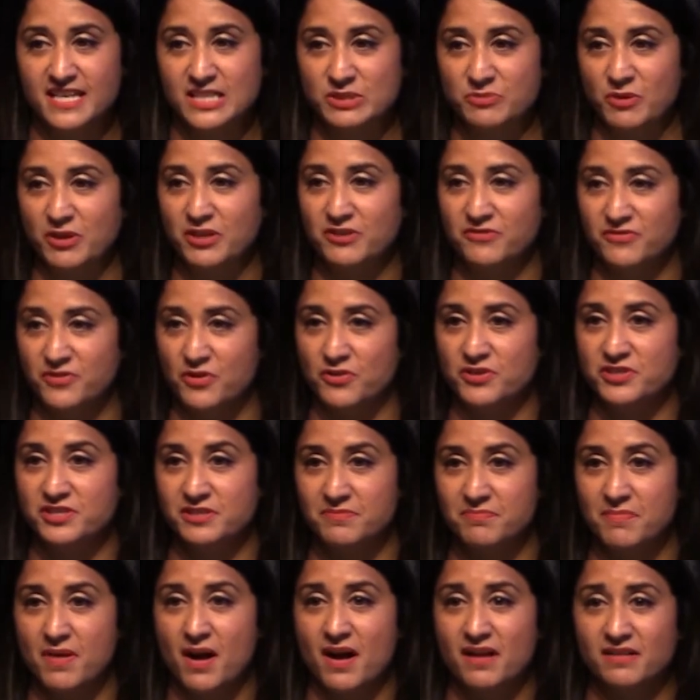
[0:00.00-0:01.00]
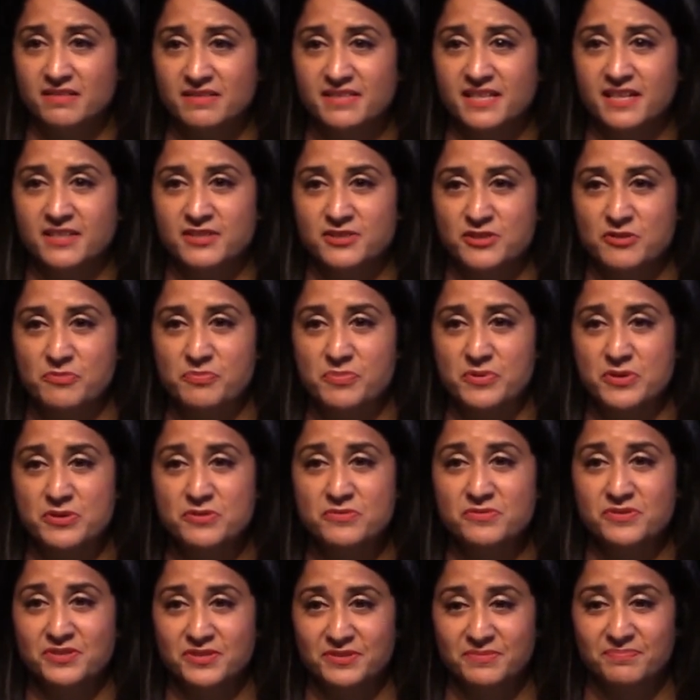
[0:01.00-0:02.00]
it's when you've got some miles under your
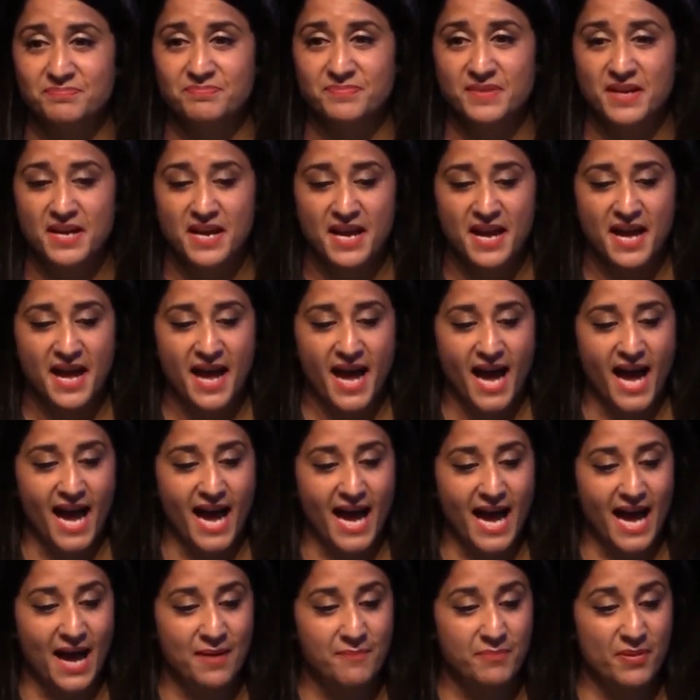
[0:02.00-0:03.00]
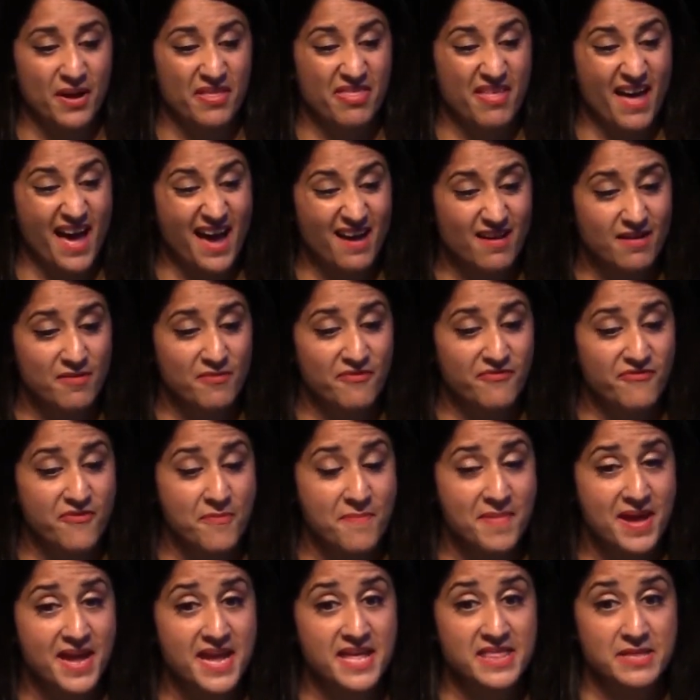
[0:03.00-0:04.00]
boots. And by that, for
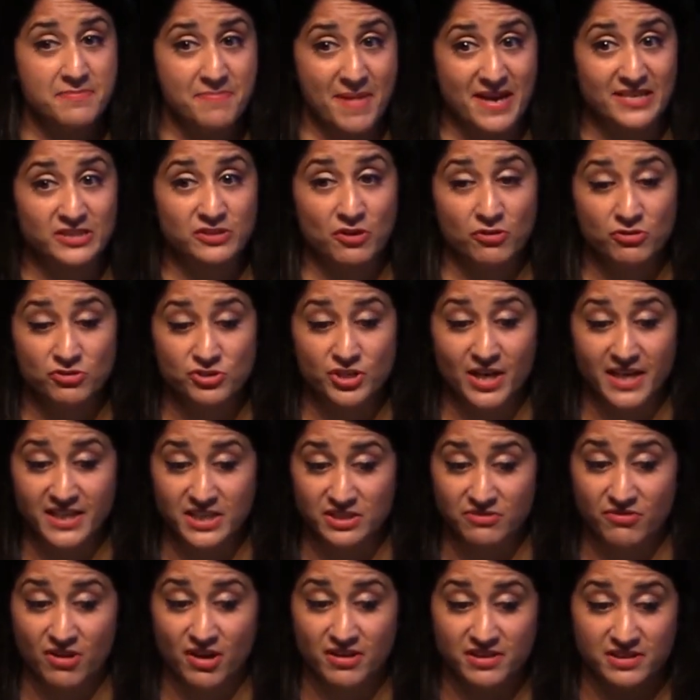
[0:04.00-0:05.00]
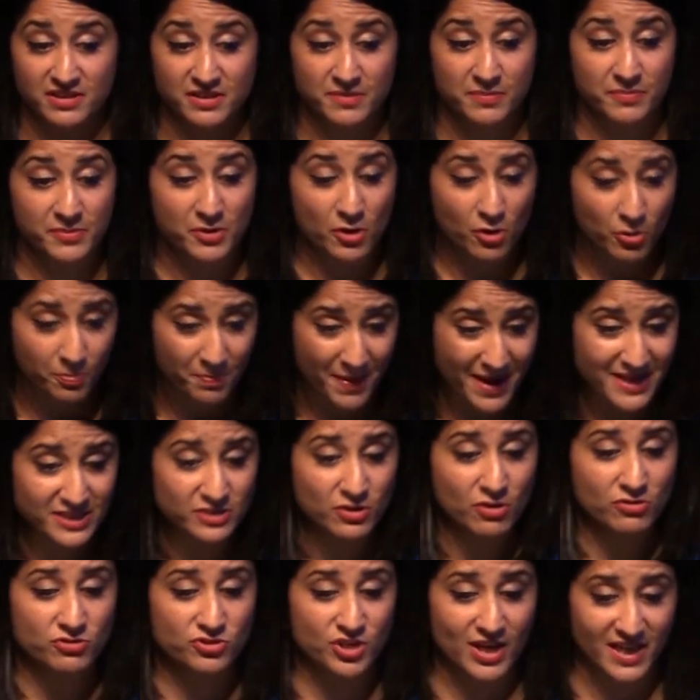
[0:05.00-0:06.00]
me, the best
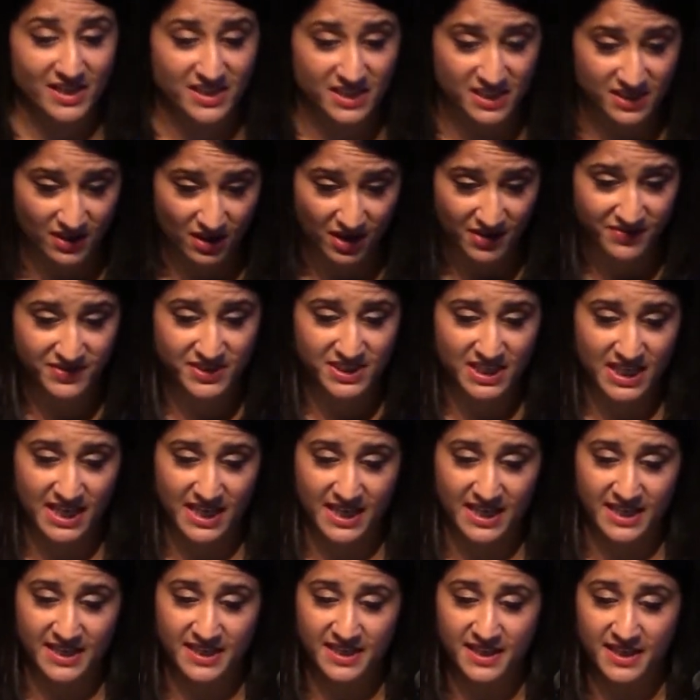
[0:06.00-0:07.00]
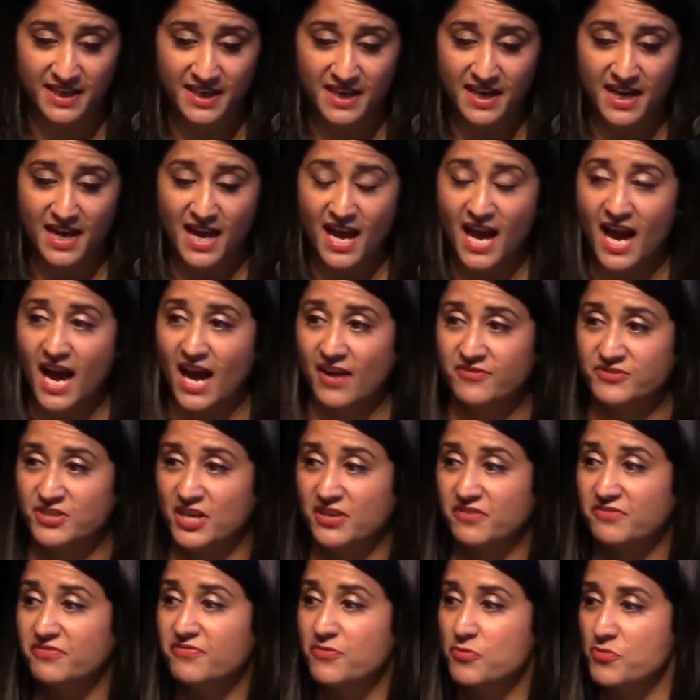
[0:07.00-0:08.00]
contractors I've seen have
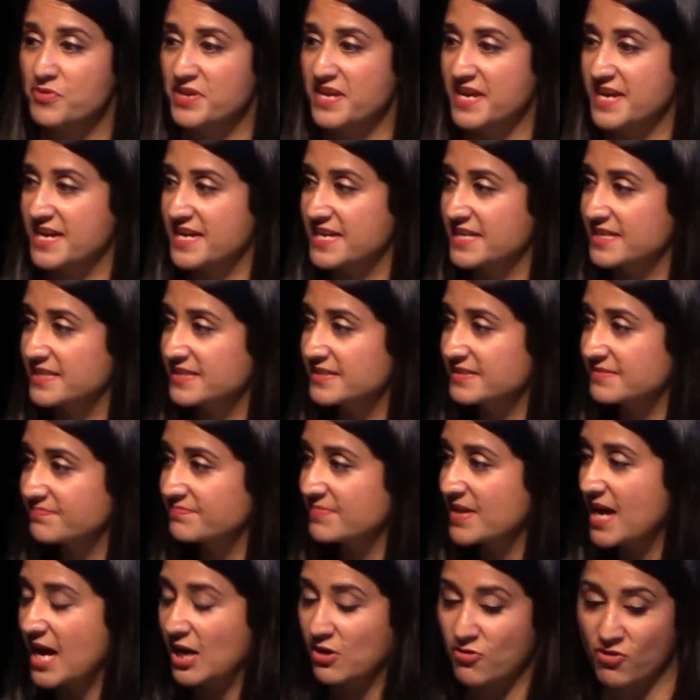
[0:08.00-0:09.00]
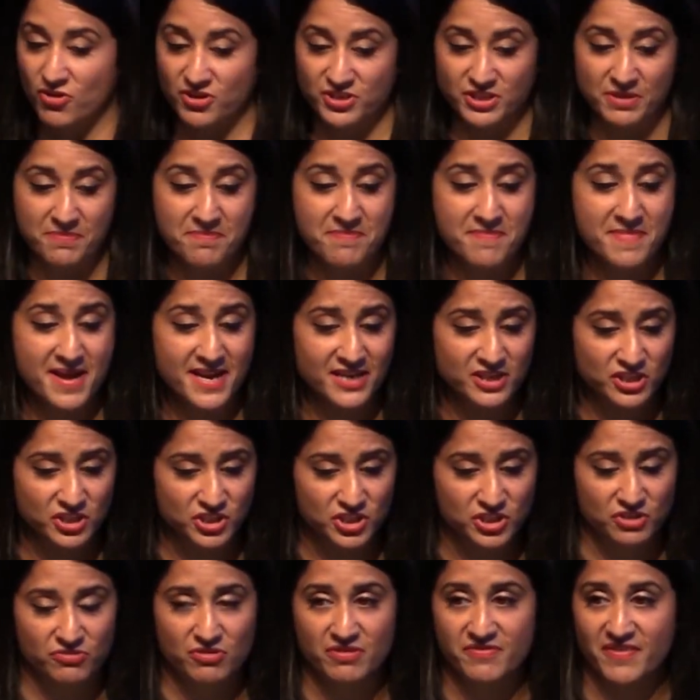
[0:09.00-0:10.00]
done 4 years across a
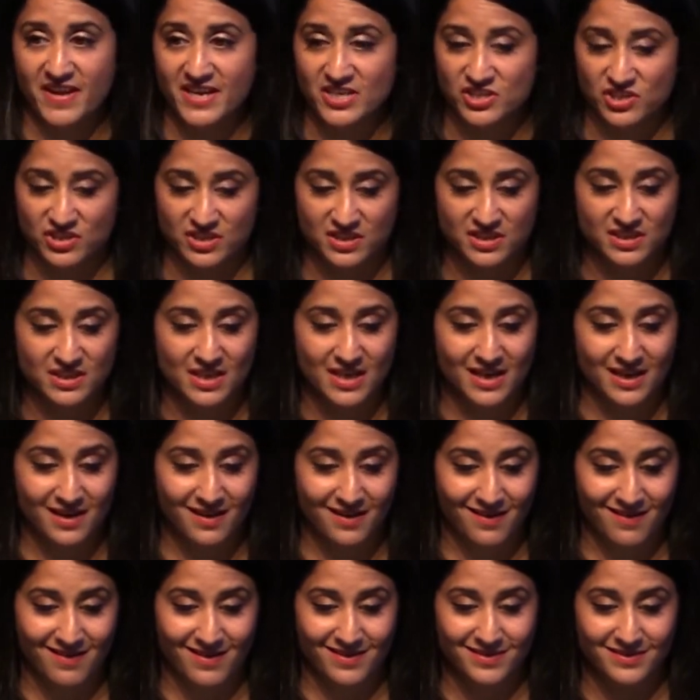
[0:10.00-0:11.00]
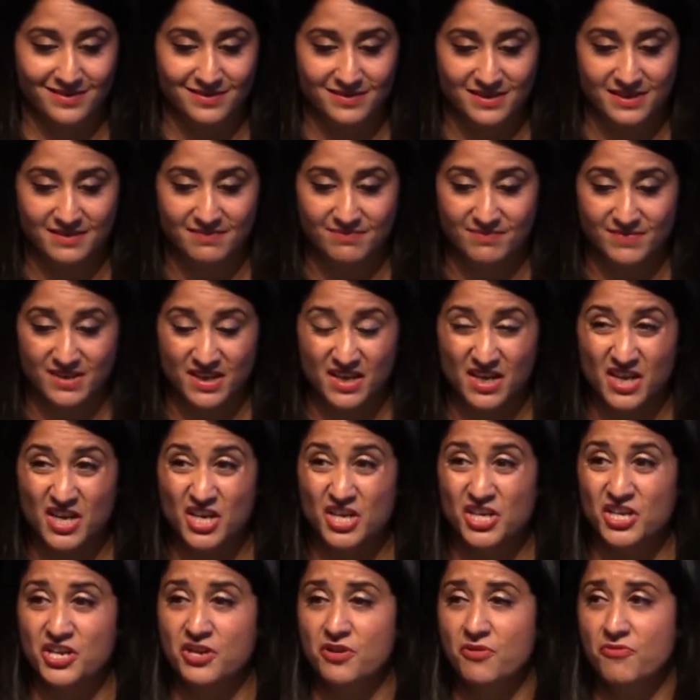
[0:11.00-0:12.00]
mixture of agency and clients.
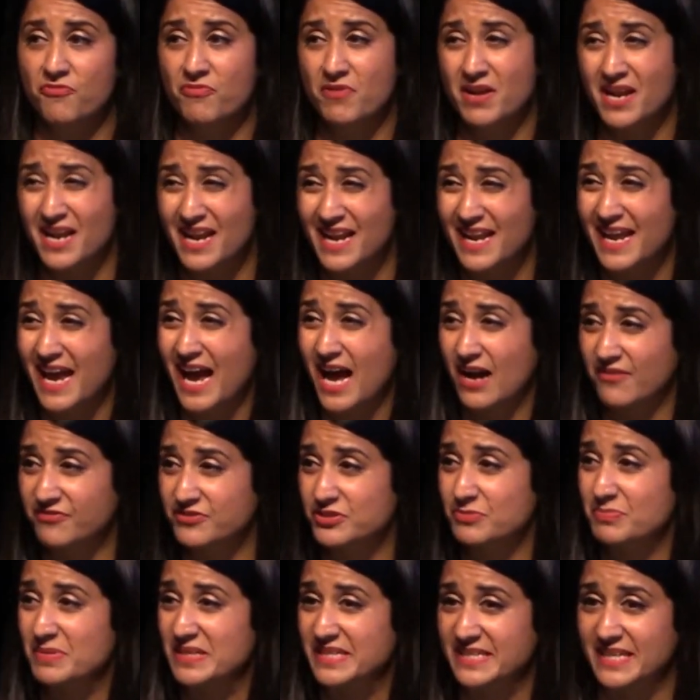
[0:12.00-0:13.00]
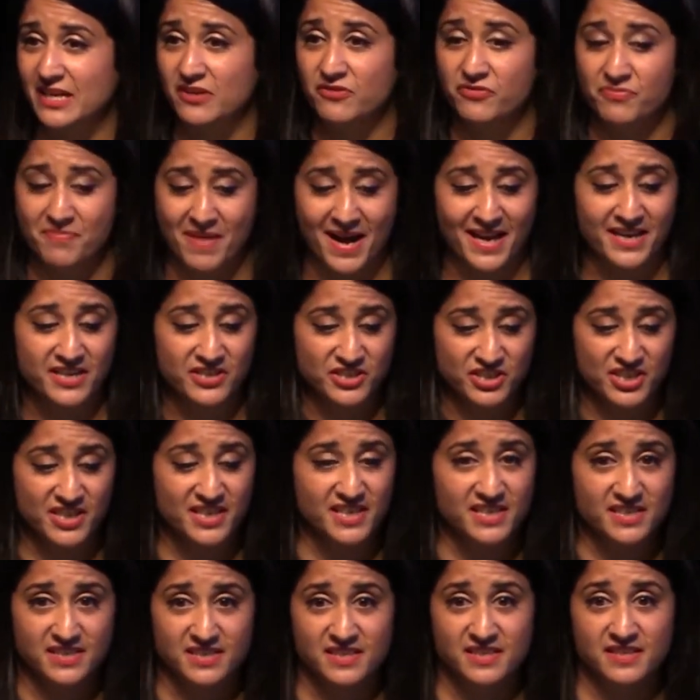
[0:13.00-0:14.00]
You really have to be
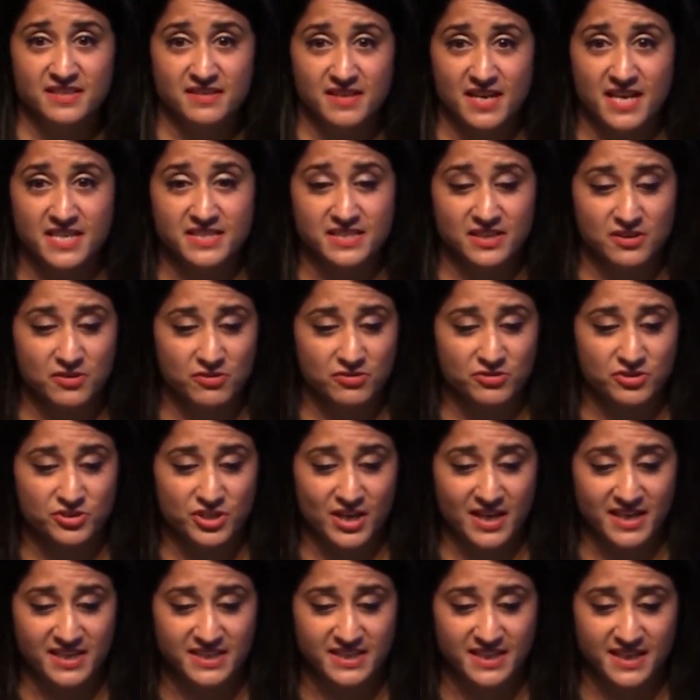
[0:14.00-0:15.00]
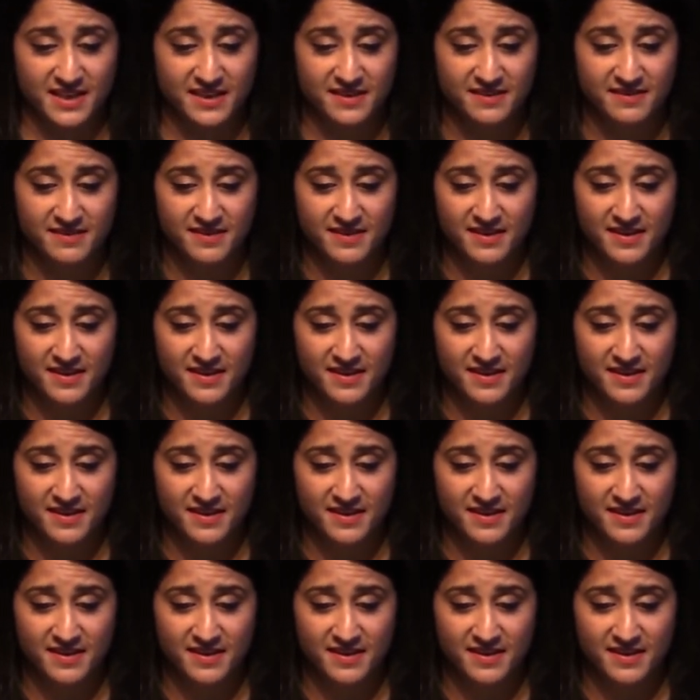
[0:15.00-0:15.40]
self-managing as a contractor.